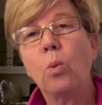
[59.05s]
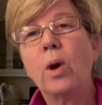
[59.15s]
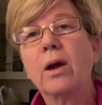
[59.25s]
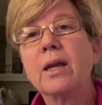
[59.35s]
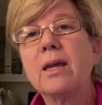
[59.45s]

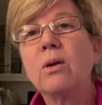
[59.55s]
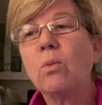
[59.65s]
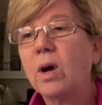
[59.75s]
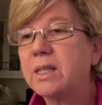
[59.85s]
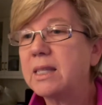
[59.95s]
where he
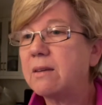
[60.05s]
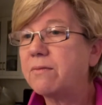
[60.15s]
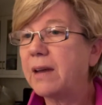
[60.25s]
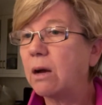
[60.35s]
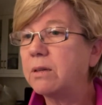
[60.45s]
was the
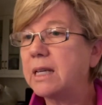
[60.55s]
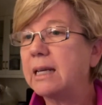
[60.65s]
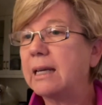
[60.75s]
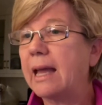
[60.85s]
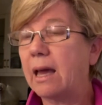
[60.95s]

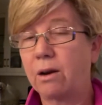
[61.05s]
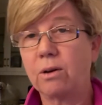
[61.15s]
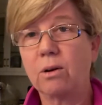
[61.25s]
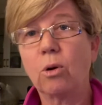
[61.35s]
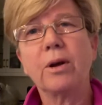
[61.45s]
founding
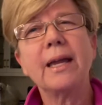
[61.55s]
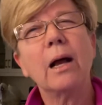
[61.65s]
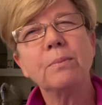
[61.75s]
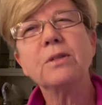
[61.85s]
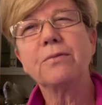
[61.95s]
editor, or he
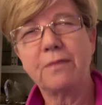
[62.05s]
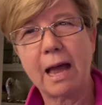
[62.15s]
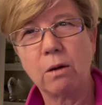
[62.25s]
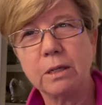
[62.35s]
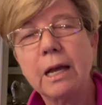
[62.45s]
helped to
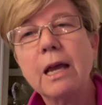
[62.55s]
found